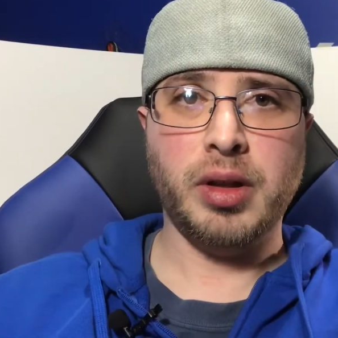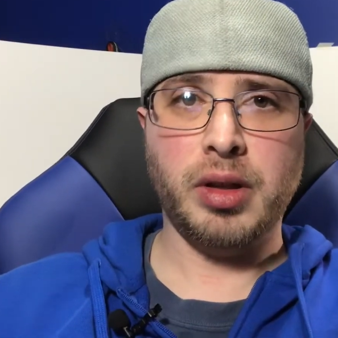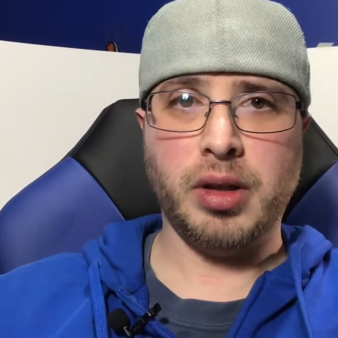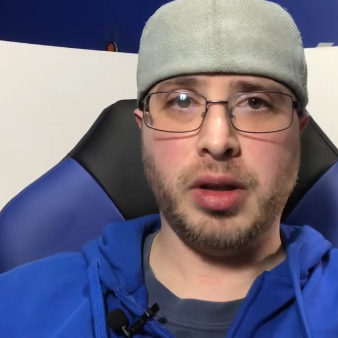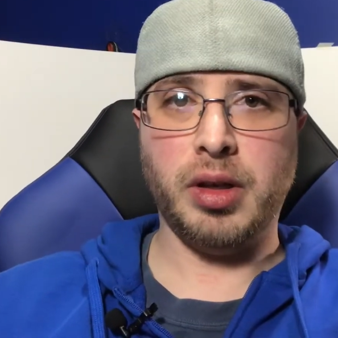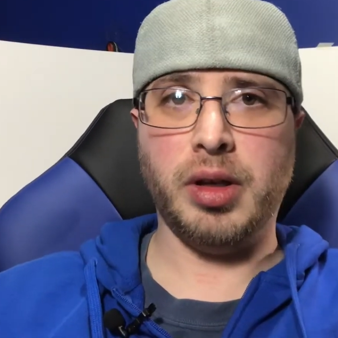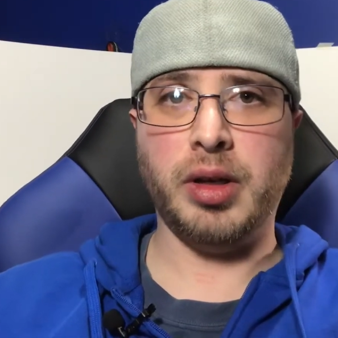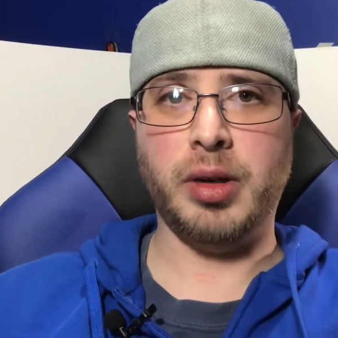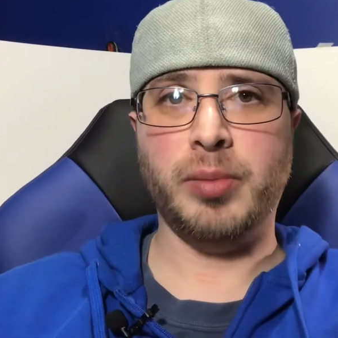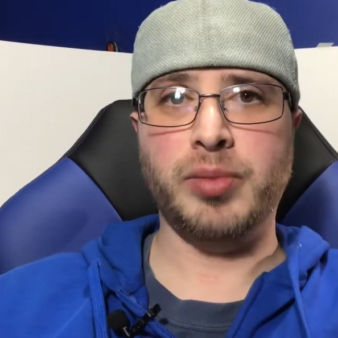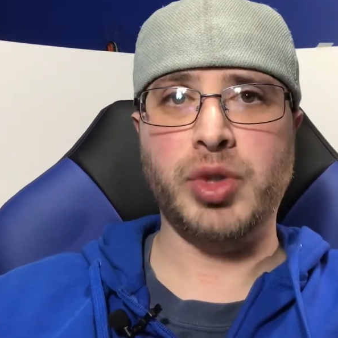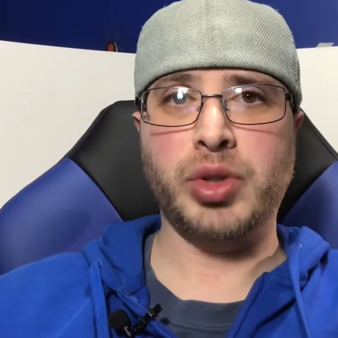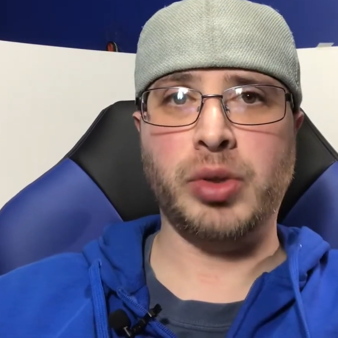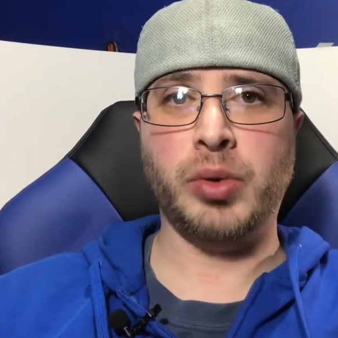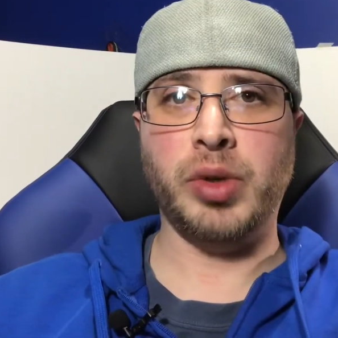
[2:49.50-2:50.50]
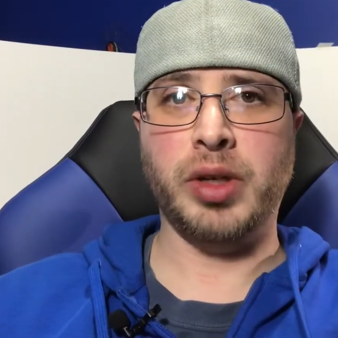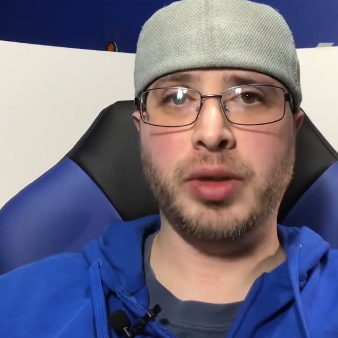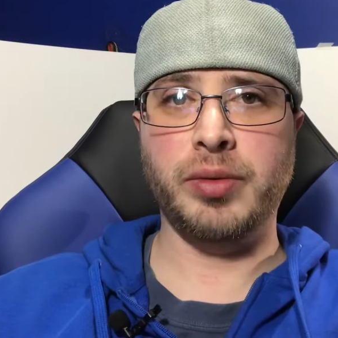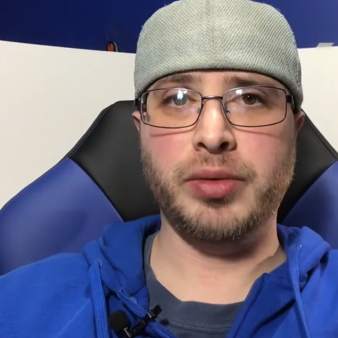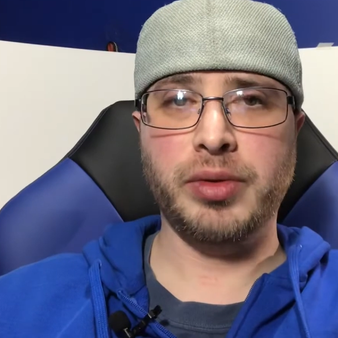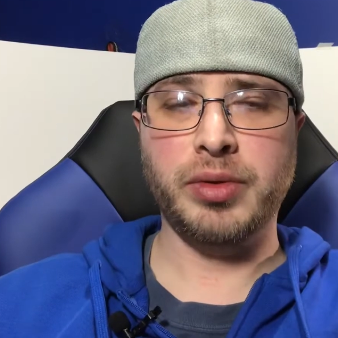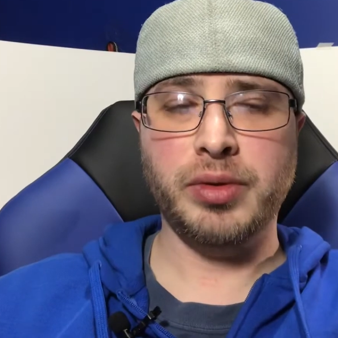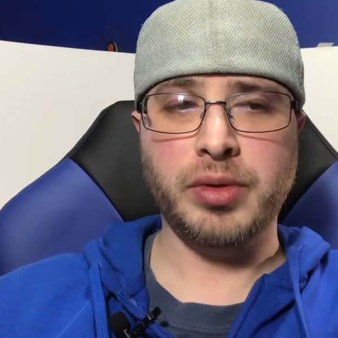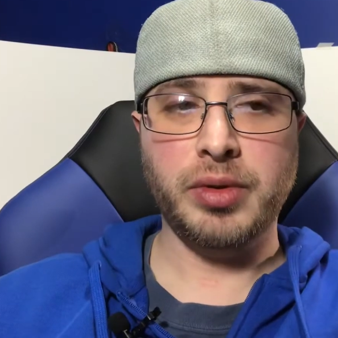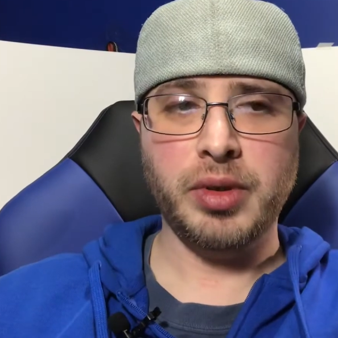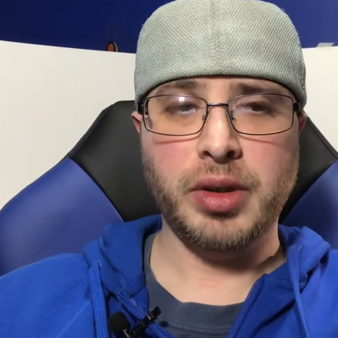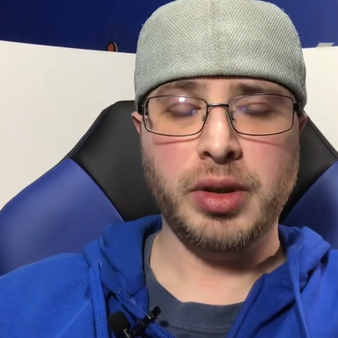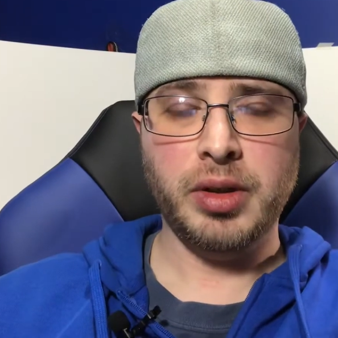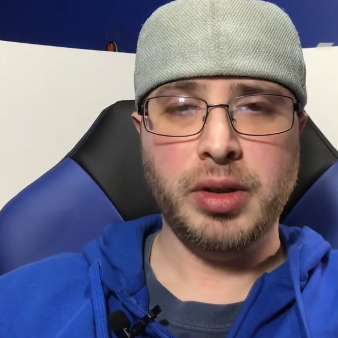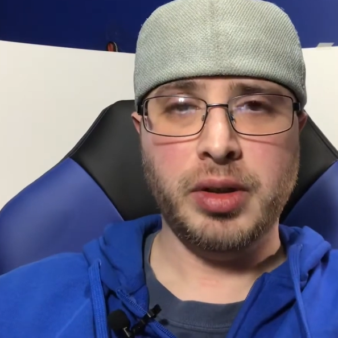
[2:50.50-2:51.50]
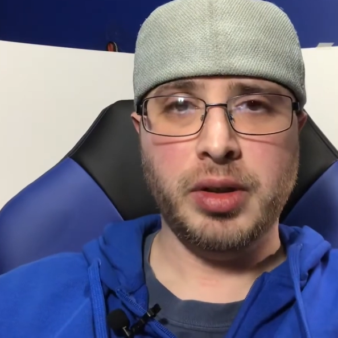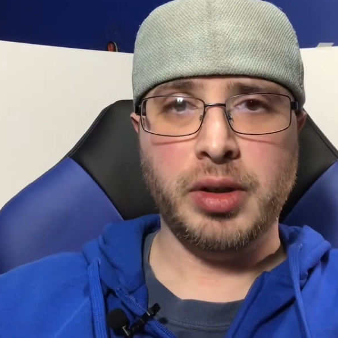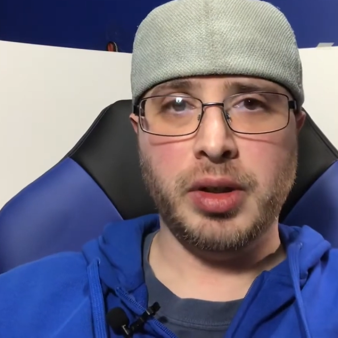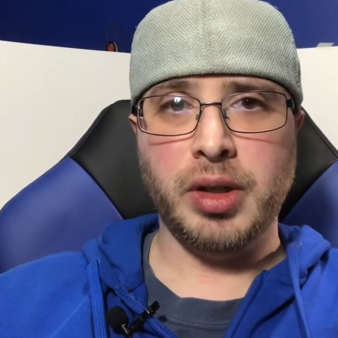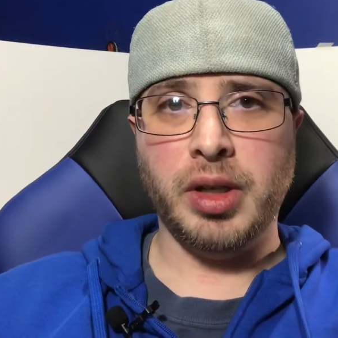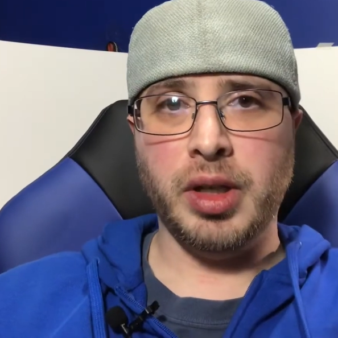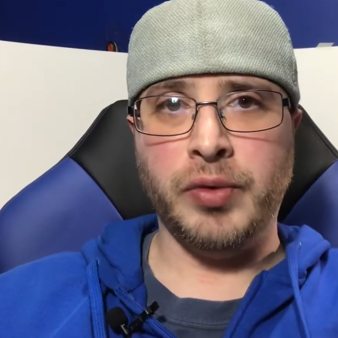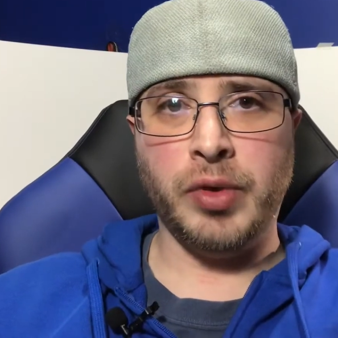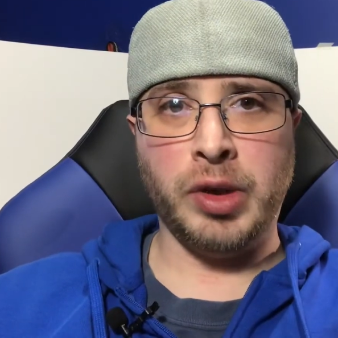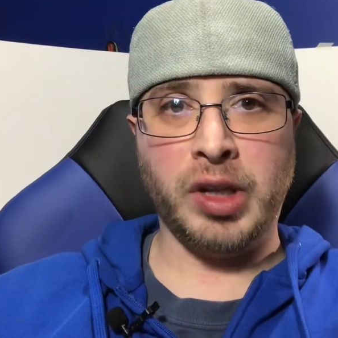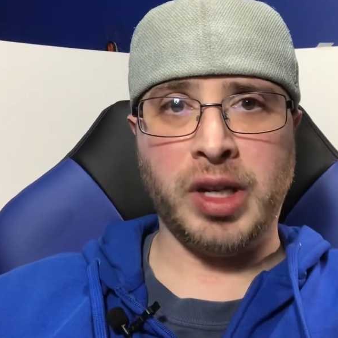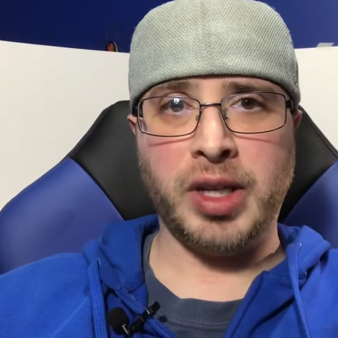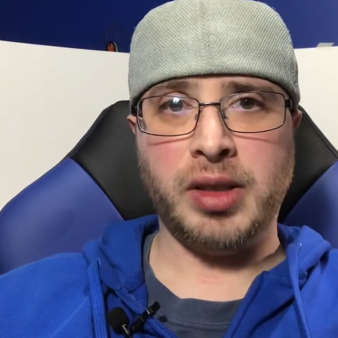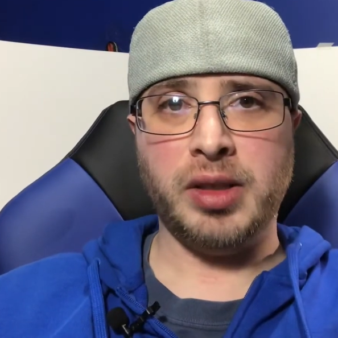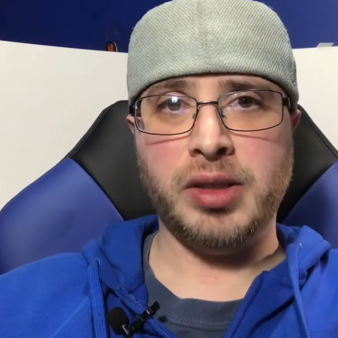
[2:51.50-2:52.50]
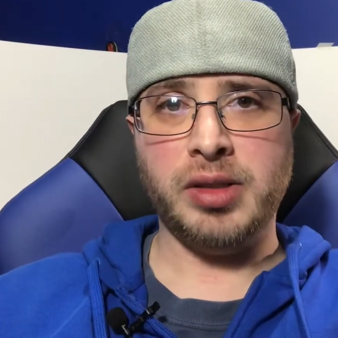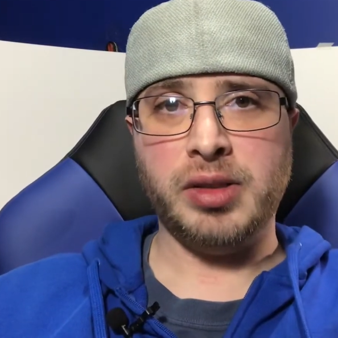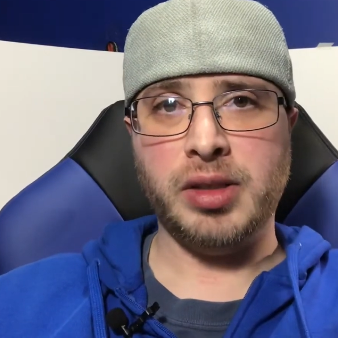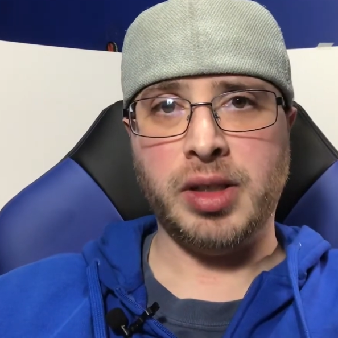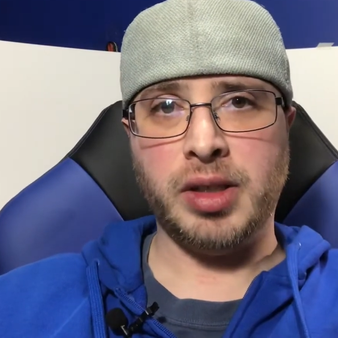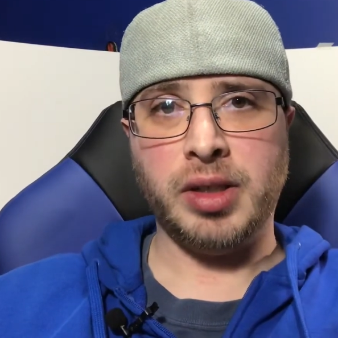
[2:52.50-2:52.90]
so on. If you like this